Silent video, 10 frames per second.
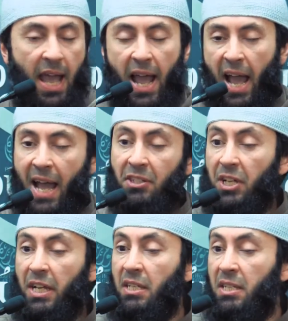
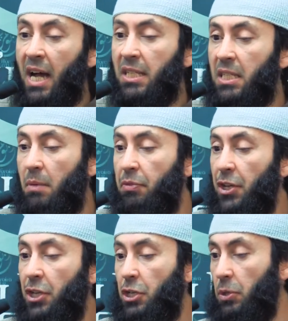hasad is not
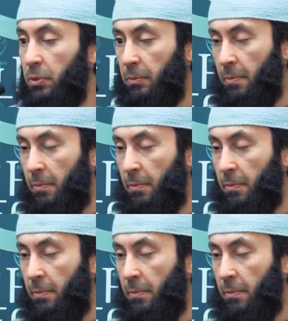something new